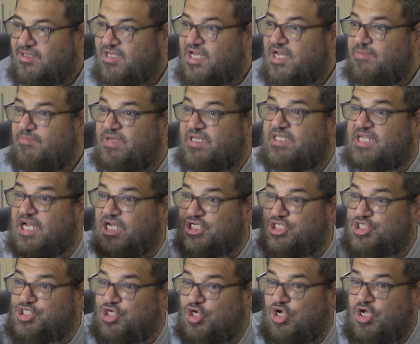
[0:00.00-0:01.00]
But
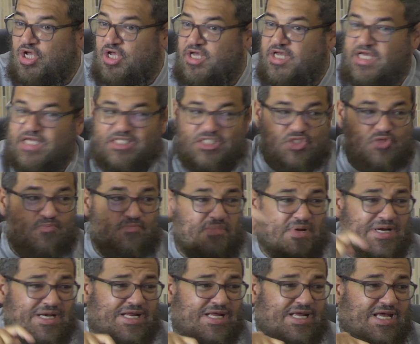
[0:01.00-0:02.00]
ash-shuh, it's
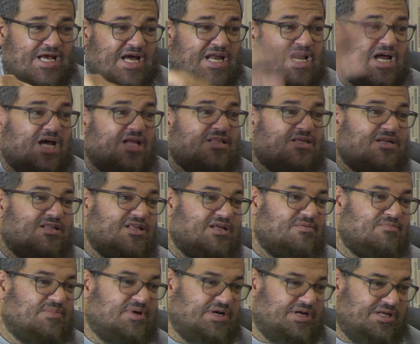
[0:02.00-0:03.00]
money and other than
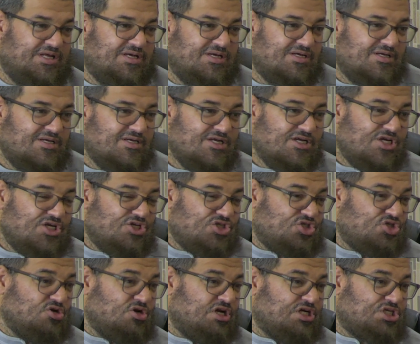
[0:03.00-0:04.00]
money.
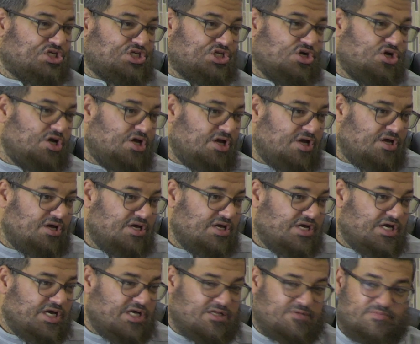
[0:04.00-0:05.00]
So ash-shuh,
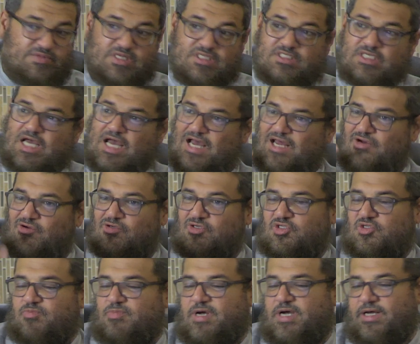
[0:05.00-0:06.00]
it means I don't
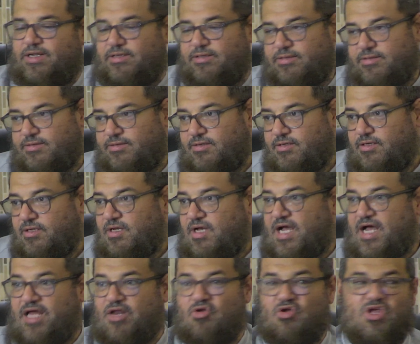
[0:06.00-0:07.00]
smile.
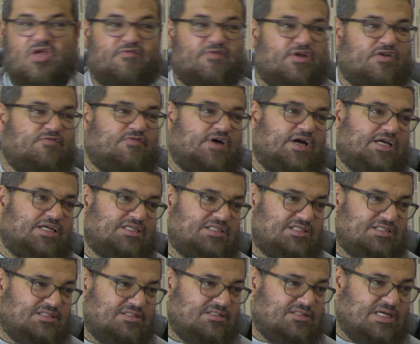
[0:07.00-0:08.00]
I don't give
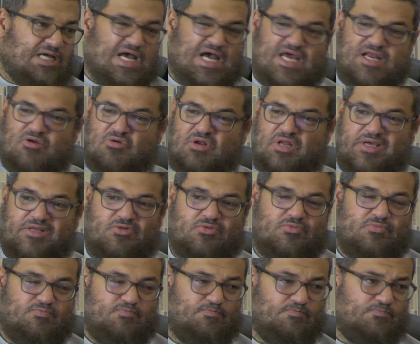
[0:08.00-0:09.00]
advice. I don't like
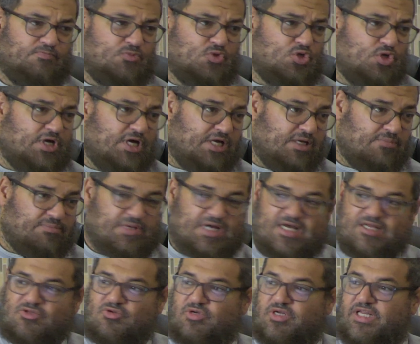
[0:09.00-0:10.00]
to help. I
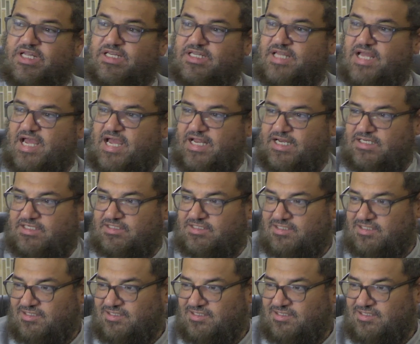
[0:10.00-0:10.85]
don't lend hand.